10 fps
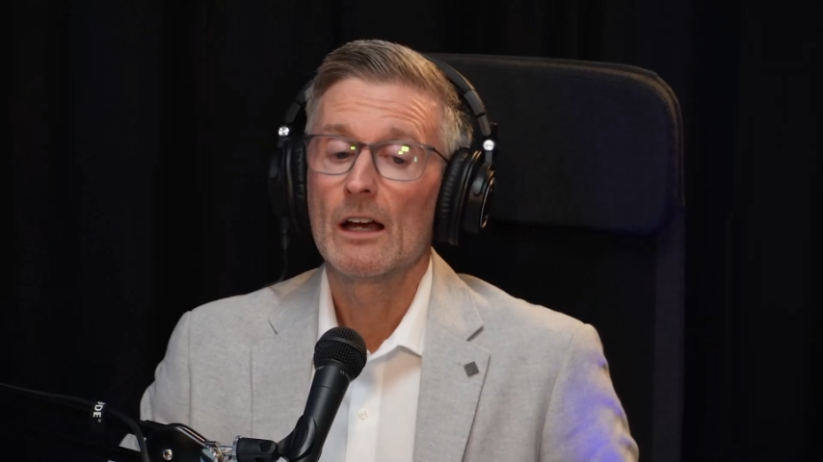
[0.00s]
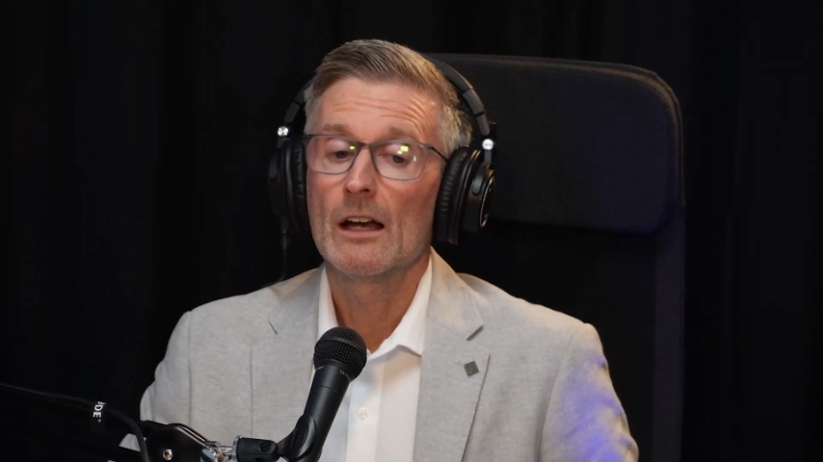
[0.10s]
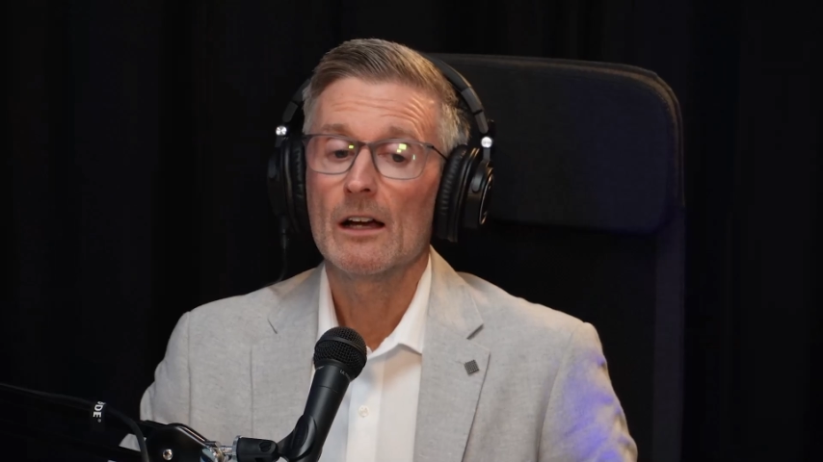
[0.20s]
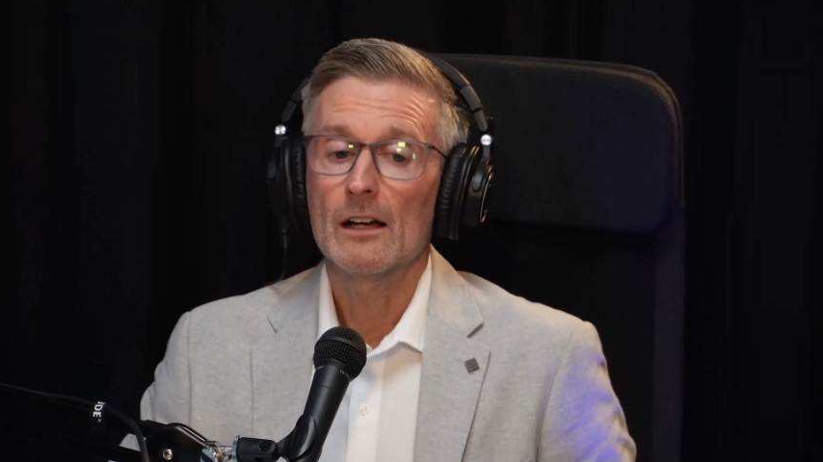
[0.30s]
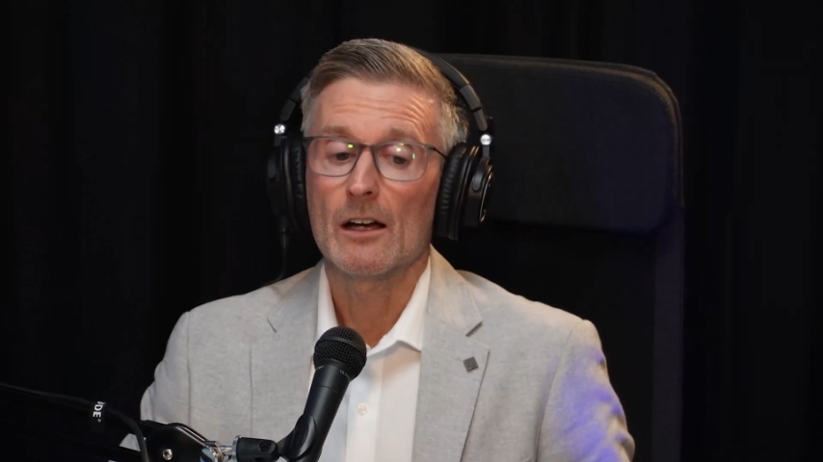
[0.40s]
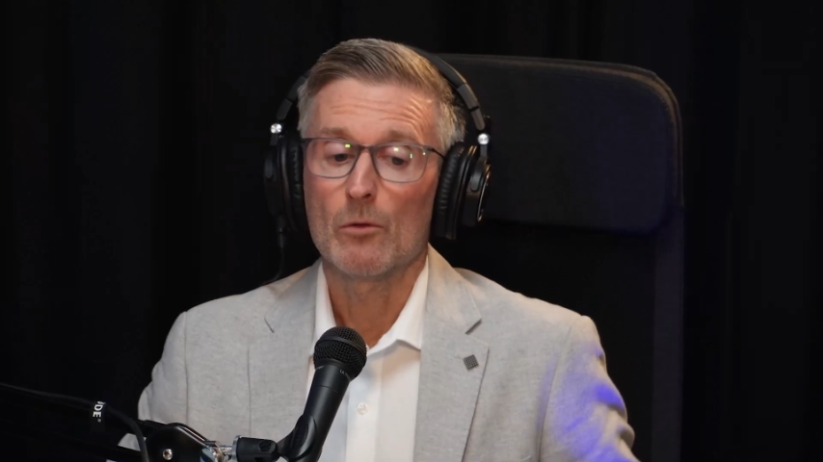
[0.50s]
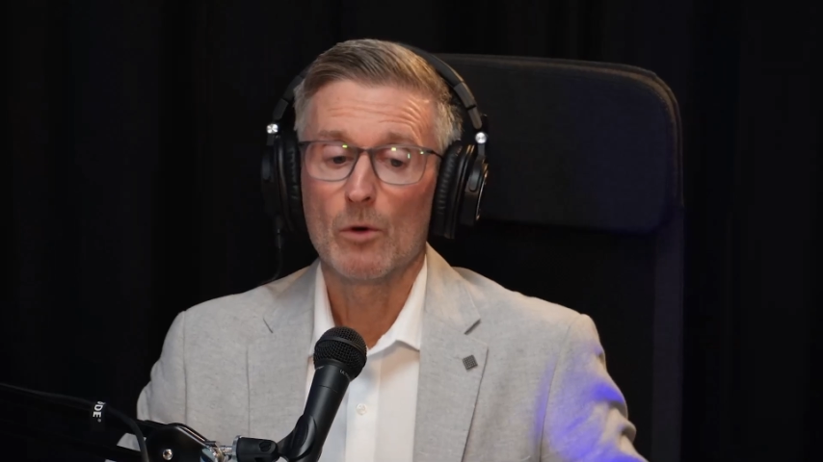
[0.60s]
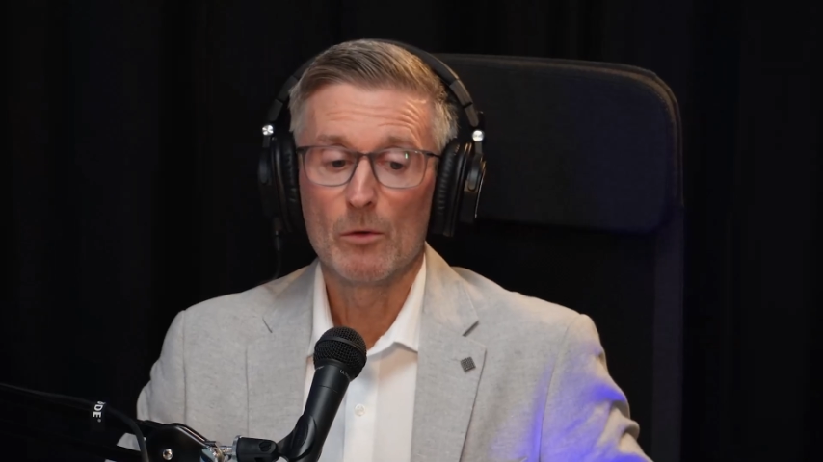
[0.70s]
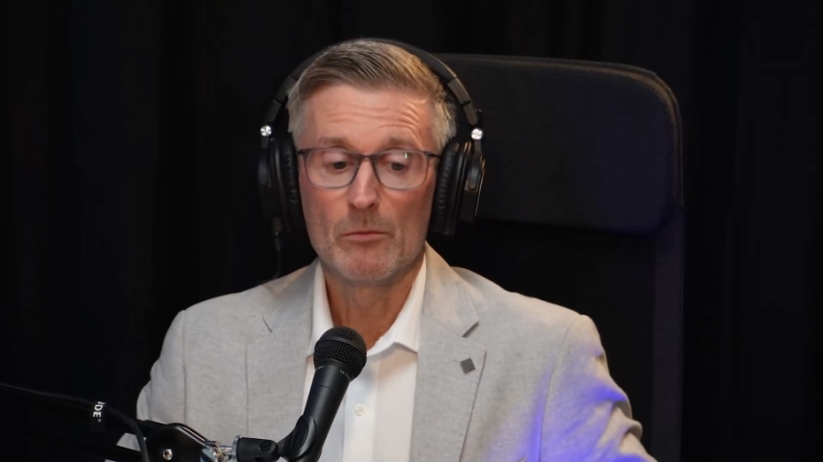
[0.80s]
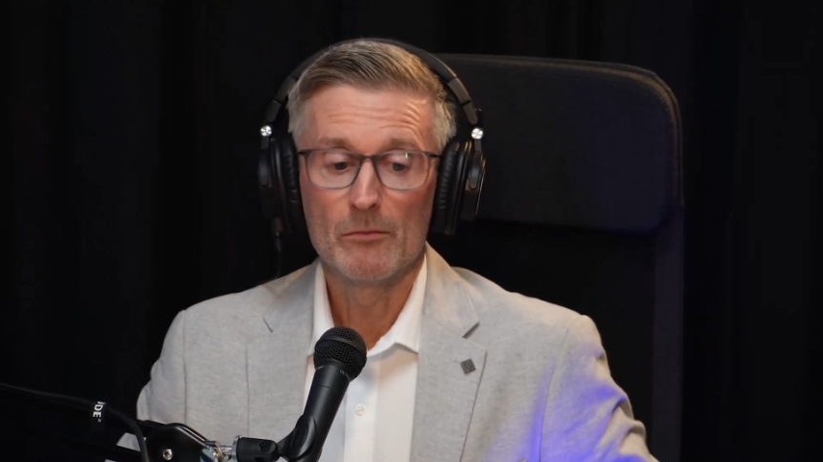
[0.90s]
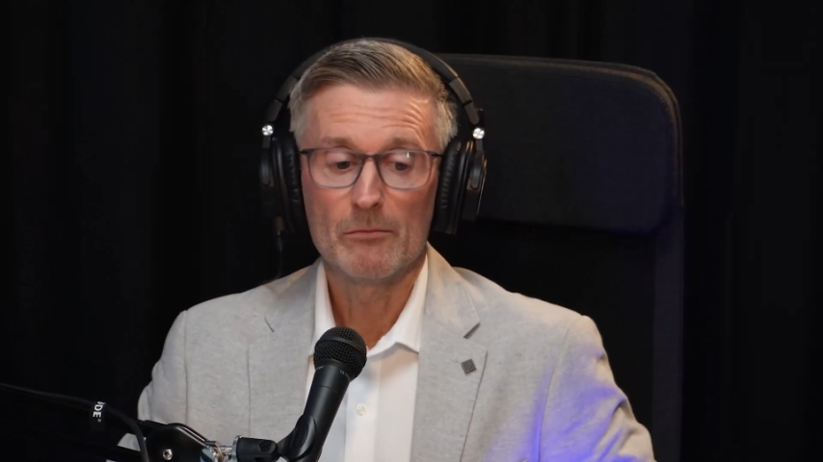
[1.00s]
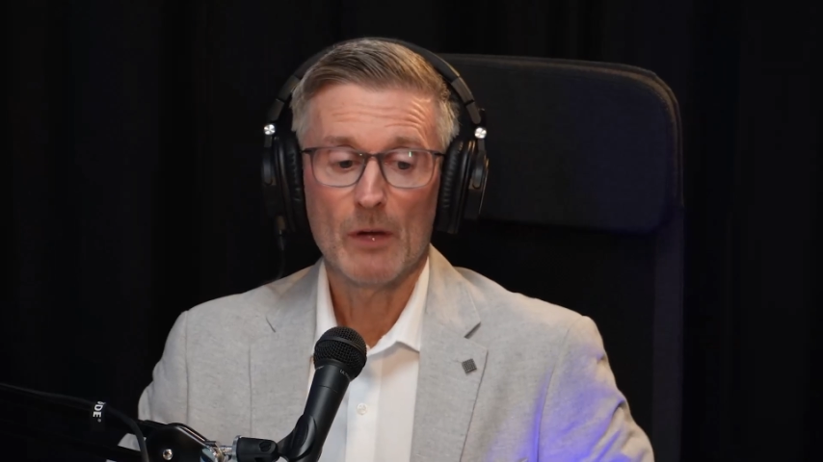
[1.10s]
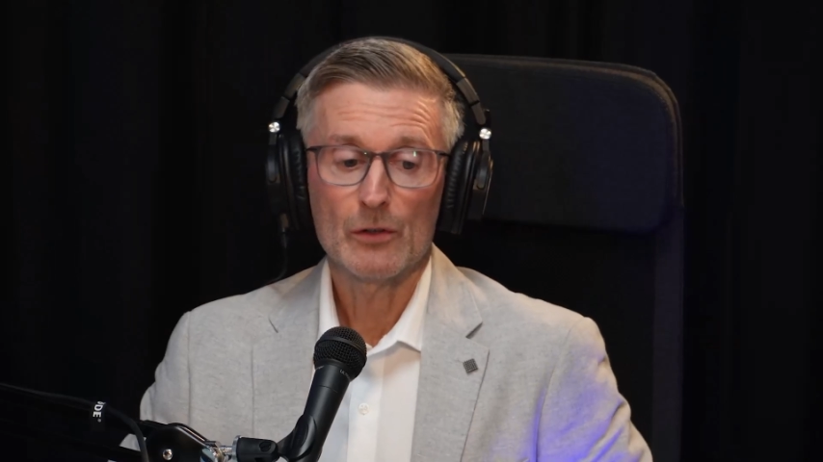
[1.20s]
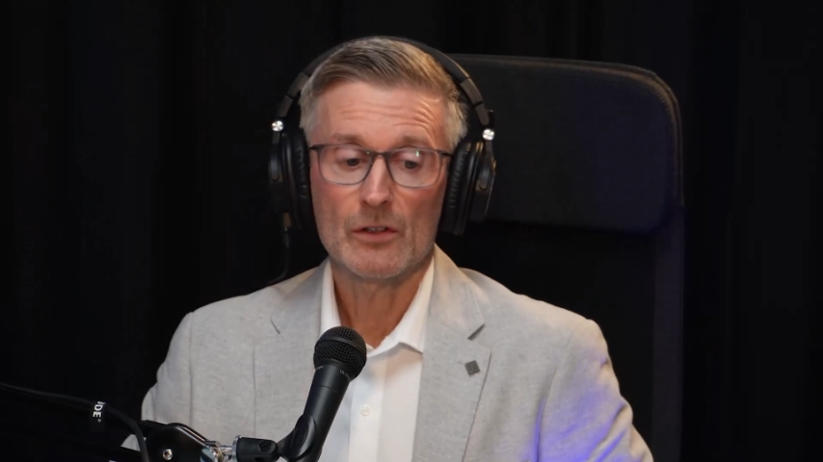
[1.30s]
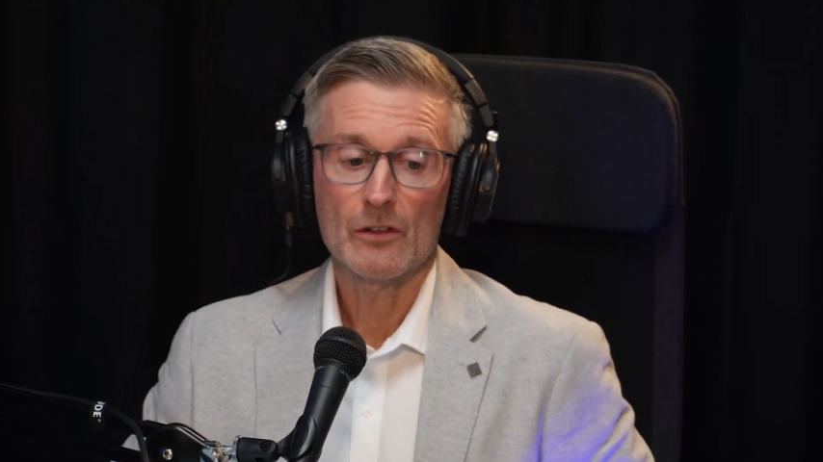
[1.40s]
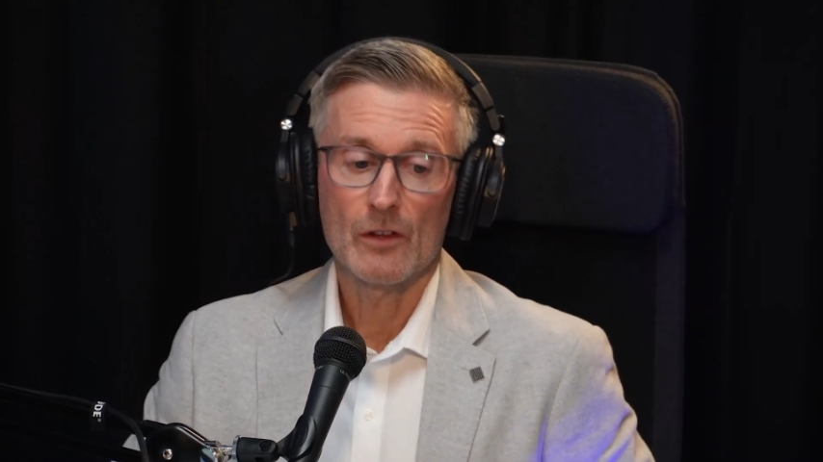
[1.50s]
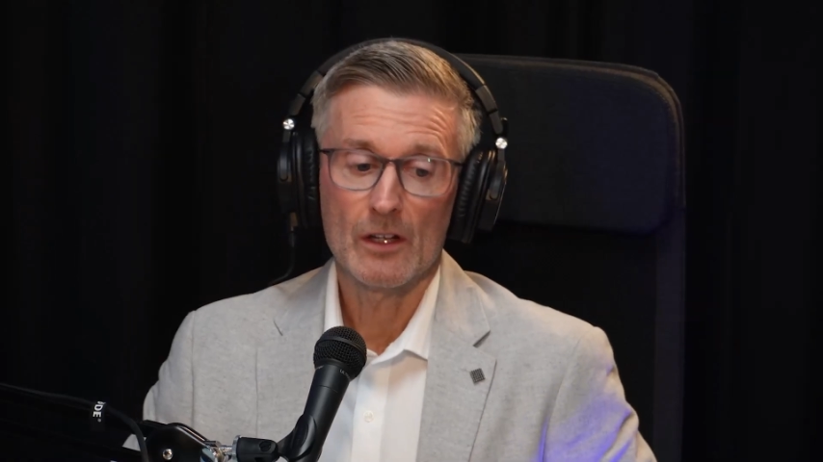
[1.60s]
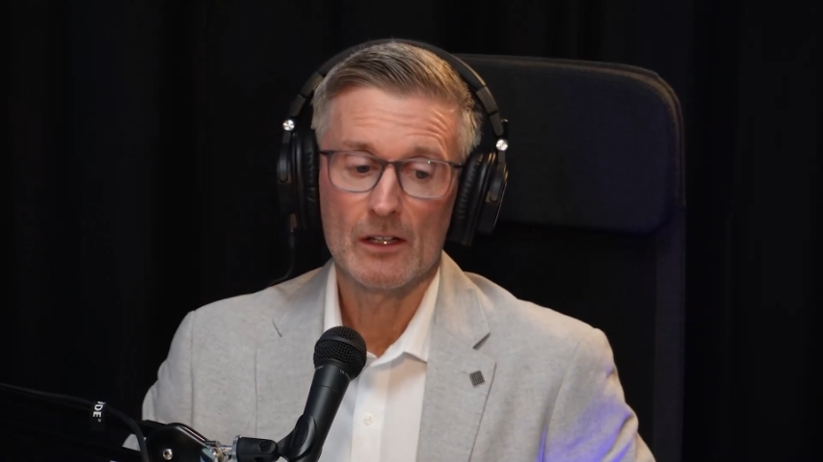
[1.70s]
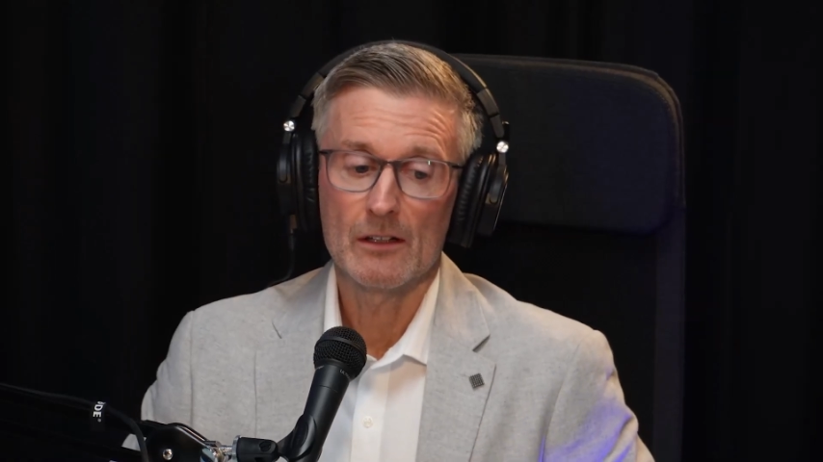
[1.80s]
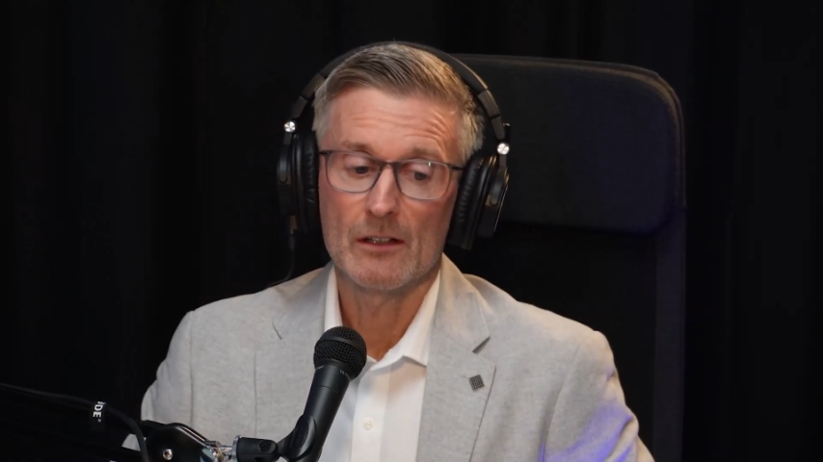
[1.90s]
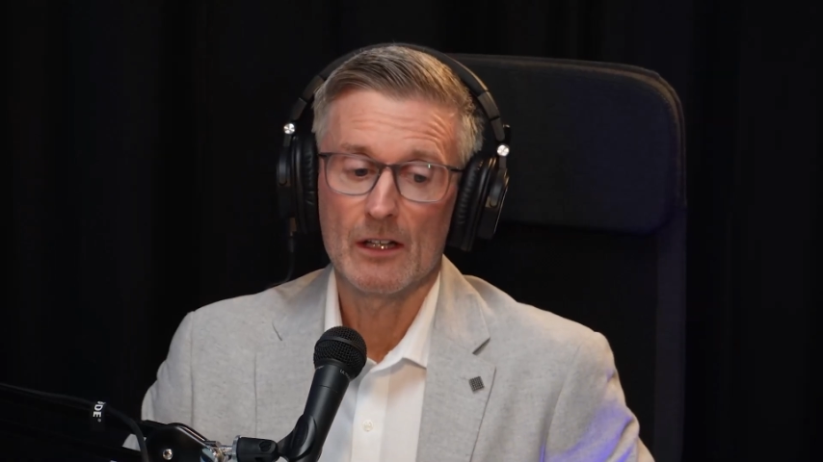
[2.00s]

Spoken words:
Well, most of the